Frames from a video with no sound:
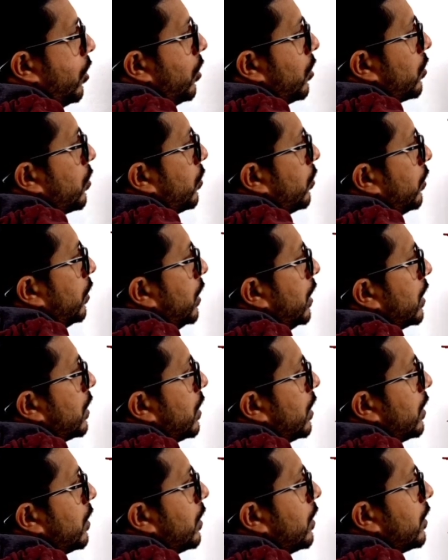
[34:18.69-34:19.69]
So this
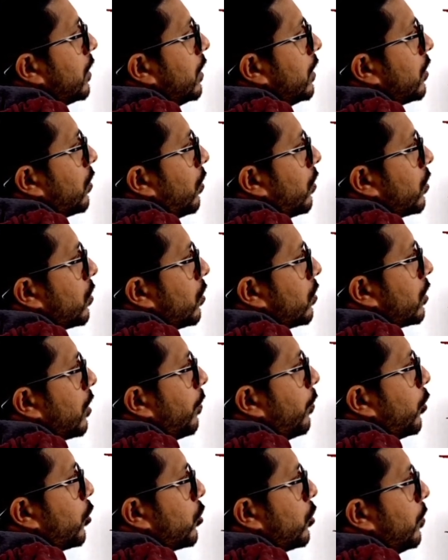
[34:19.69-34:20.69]
distance is also
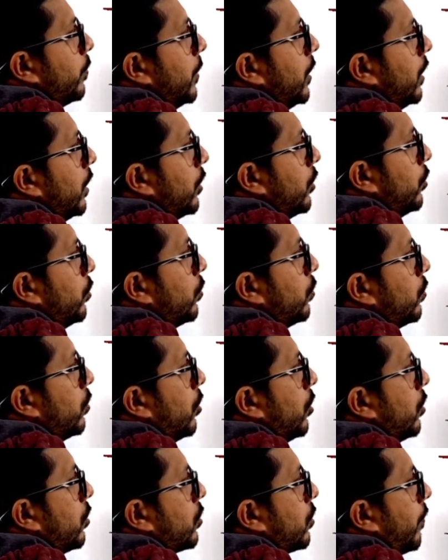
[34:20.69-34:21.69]
supposed to be 2.
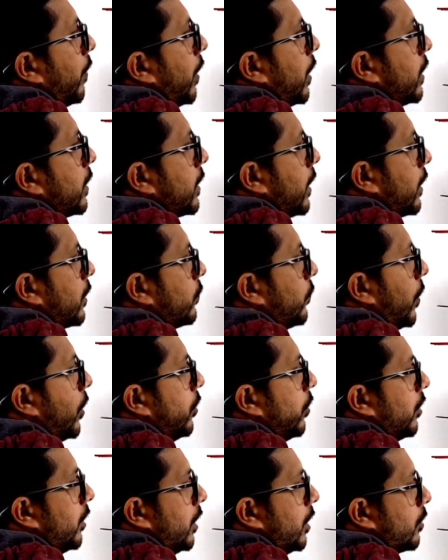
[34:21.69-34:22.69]
So what is the x
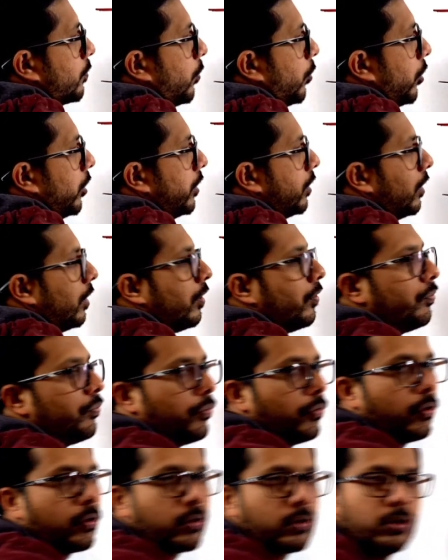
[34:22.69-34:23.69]
value at this point?
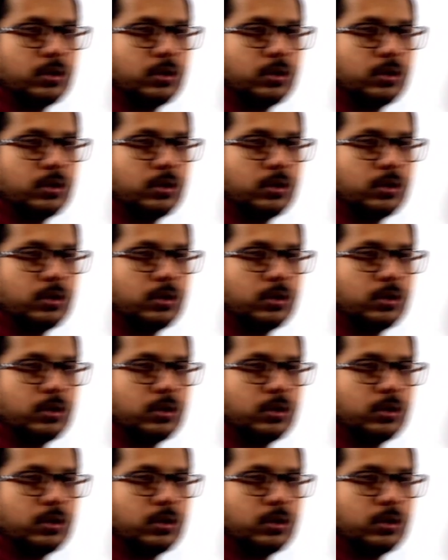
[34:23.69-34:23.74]
4.